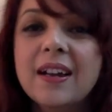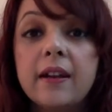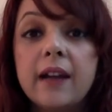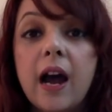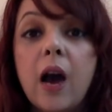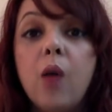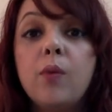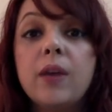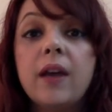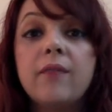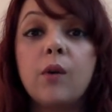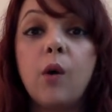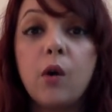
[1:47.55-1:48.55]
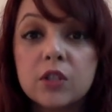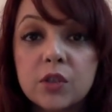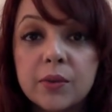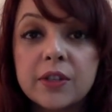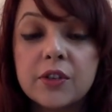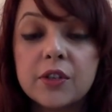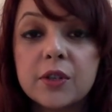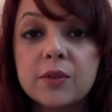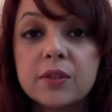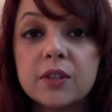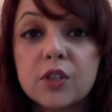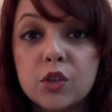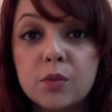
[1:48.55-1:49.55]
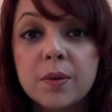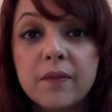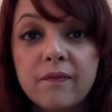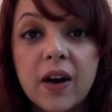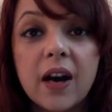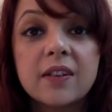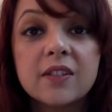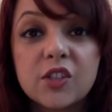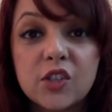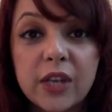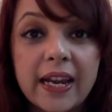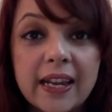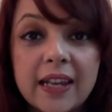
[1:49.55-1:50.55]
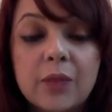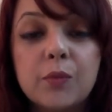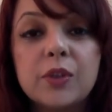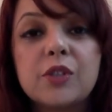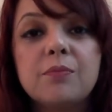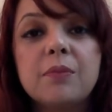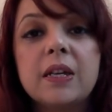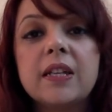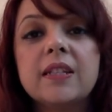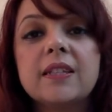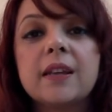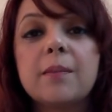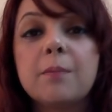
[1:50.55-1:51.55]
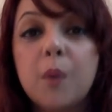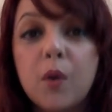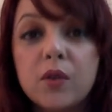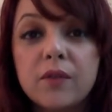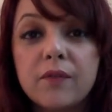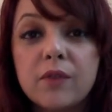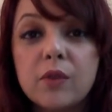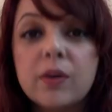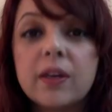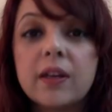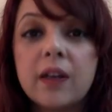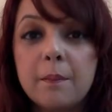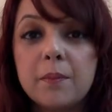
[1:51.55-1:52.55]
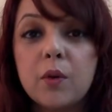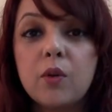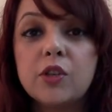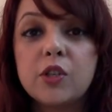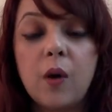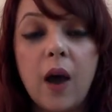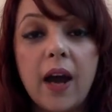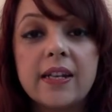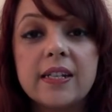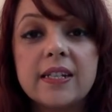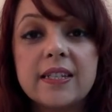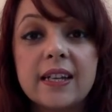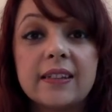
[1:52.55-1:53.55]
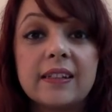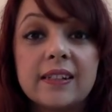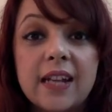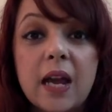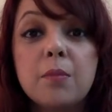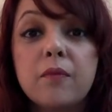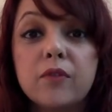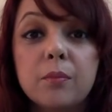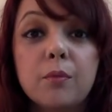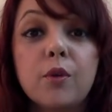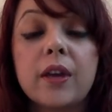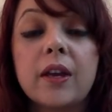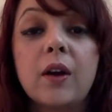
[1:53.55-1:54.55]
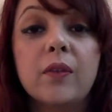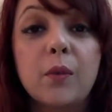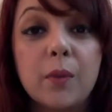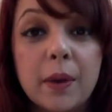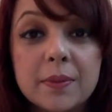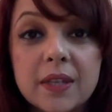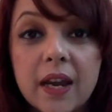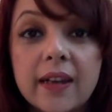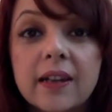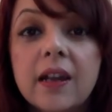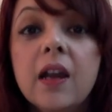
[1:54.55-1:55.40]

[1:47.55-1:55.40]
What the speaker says: Now we have also introduced the super fast check-in, which means that both of you can upload your IDs at the time of the booking on the website,